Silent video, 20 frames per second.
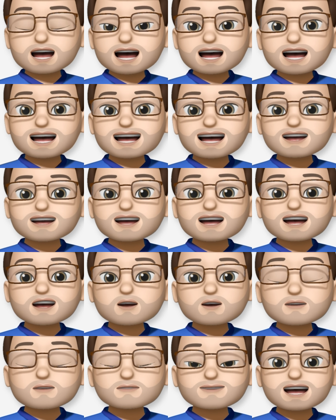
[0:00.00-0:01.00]
I can actually
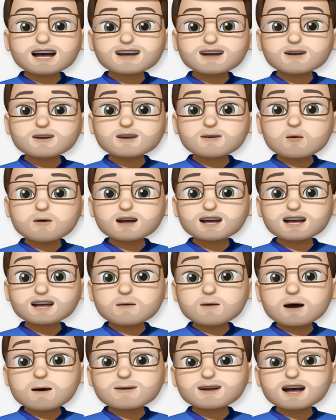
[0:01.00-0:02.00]
long press onto one of
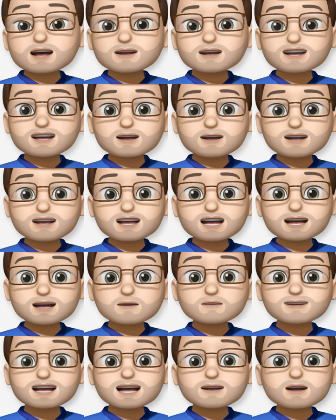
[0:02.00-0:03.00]
these website results to get a
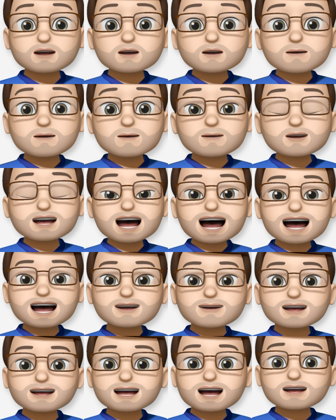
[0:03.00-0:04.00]
preview, and
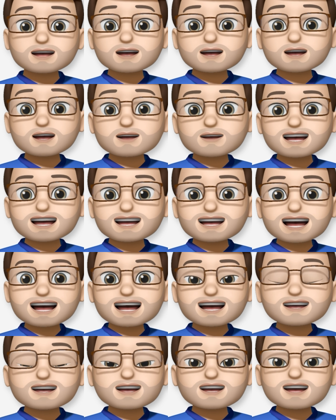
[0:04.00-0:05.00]
if I like the look of it, I
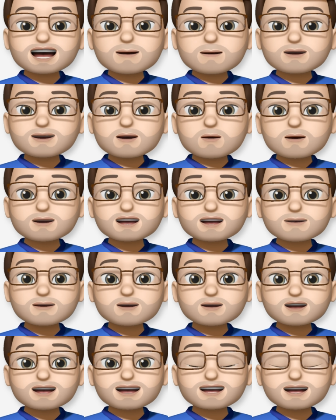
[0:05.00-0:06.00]
can just tap on it once
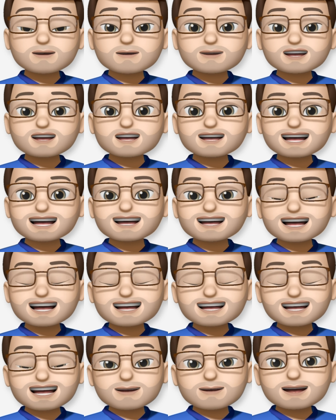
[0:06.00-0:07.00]
more to jump straight
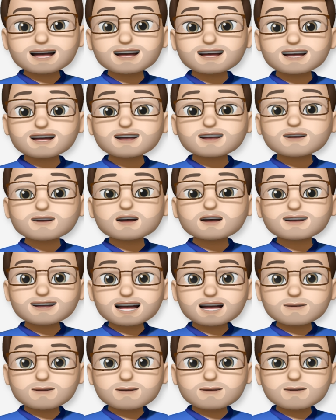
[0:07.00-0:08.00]
into page in
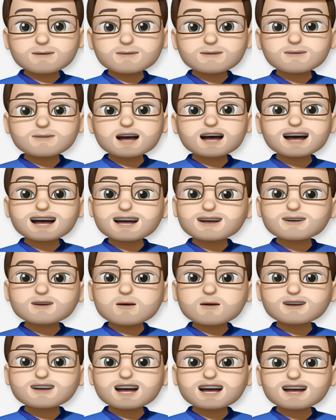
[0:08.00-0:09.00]
Safari. Of
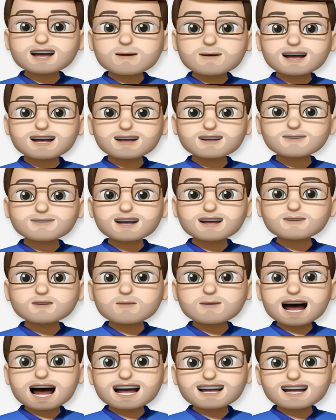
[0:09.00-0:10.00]
course, I can go back to
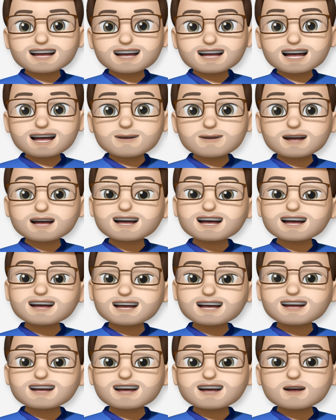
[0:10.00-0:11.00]
freeform at any time
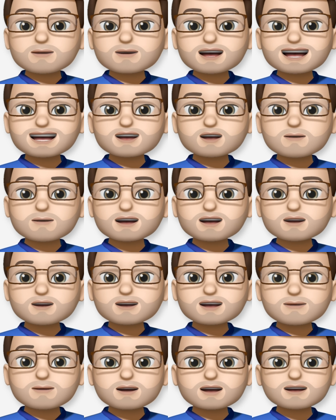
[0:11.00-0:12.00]
to continue working on my
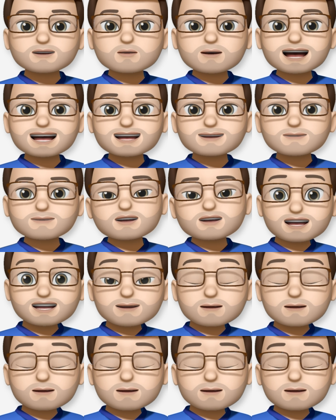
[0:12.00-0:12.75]
document as well. The